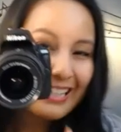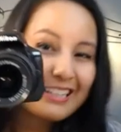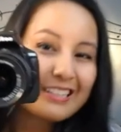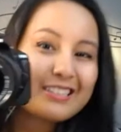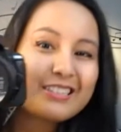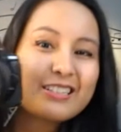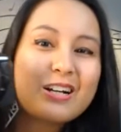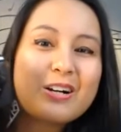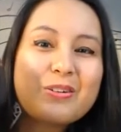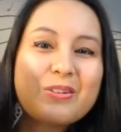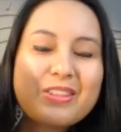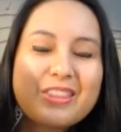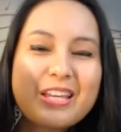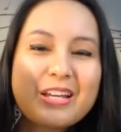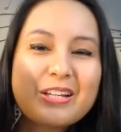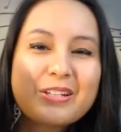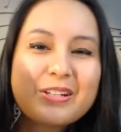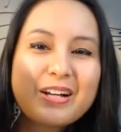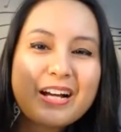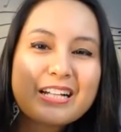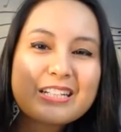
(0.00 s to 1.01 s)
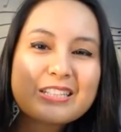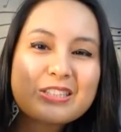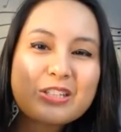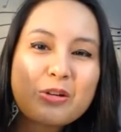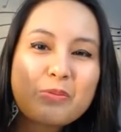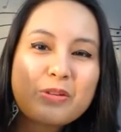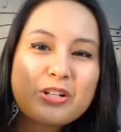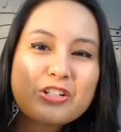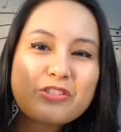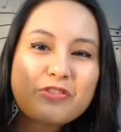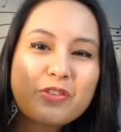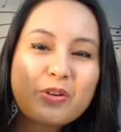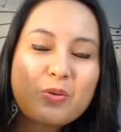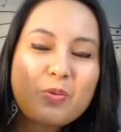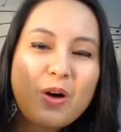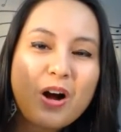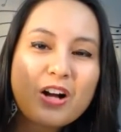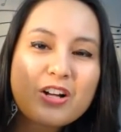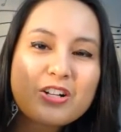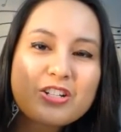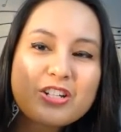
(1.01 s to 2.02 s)
So thank you guys so much for
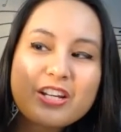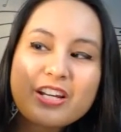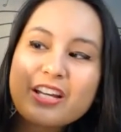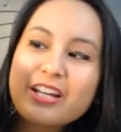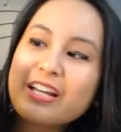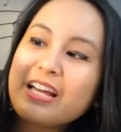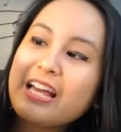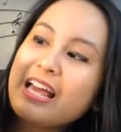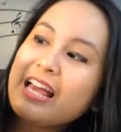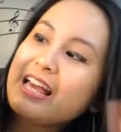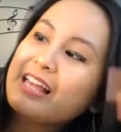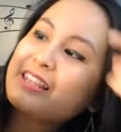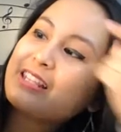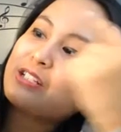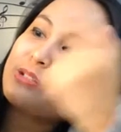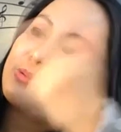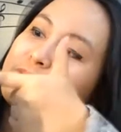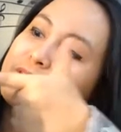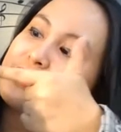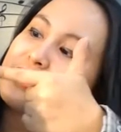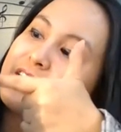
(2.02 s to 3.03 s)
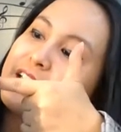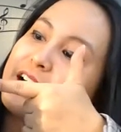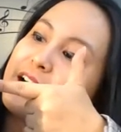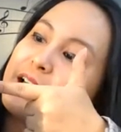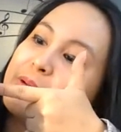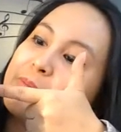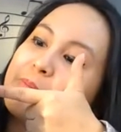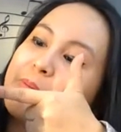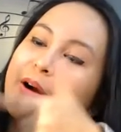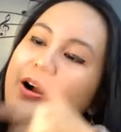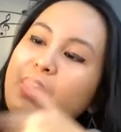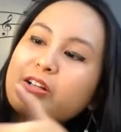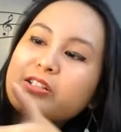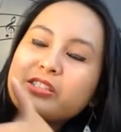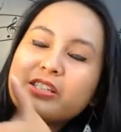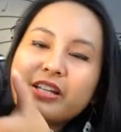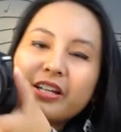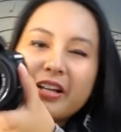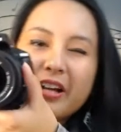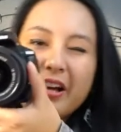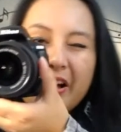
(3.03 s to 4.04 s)
watching. This was the
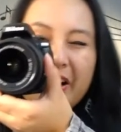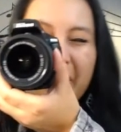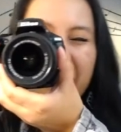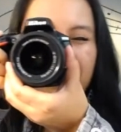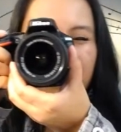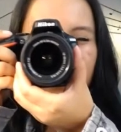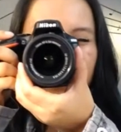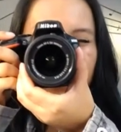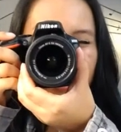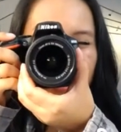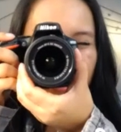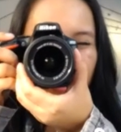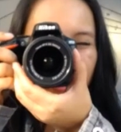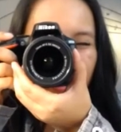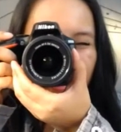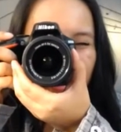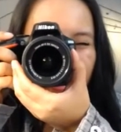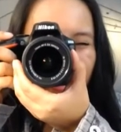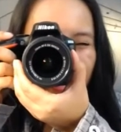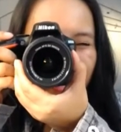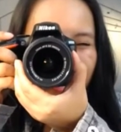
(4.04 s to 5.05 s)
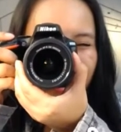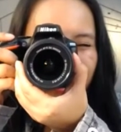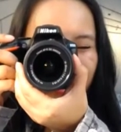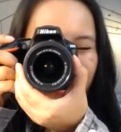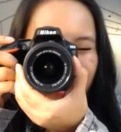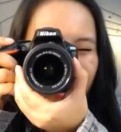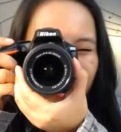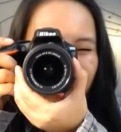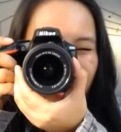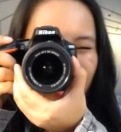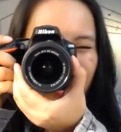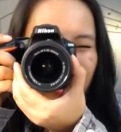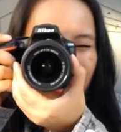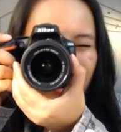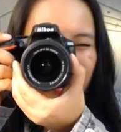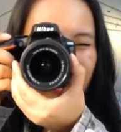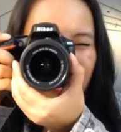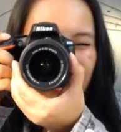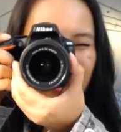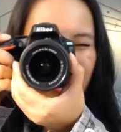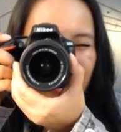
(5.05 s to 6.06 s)
unboxing of the
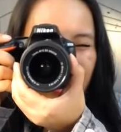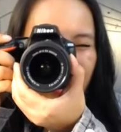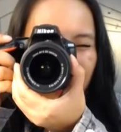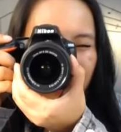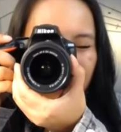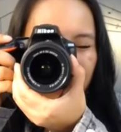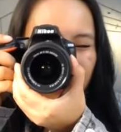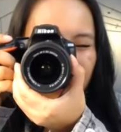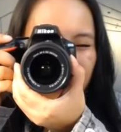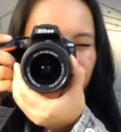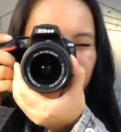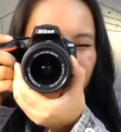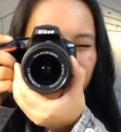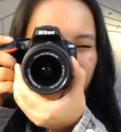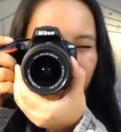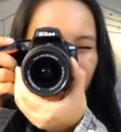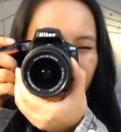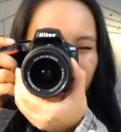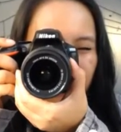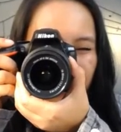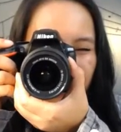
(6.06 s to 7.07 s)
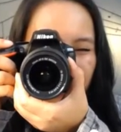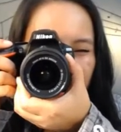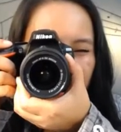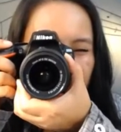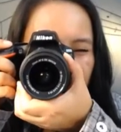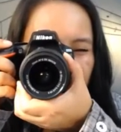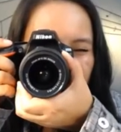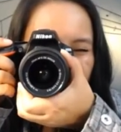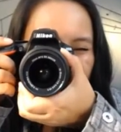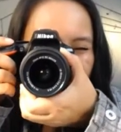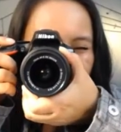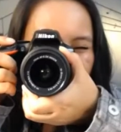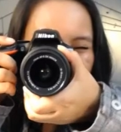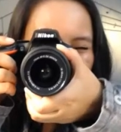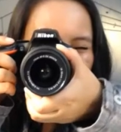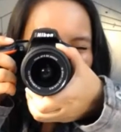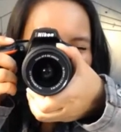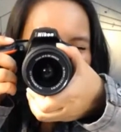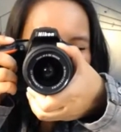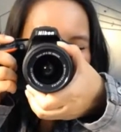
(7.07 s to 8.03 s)
Nikon D5500.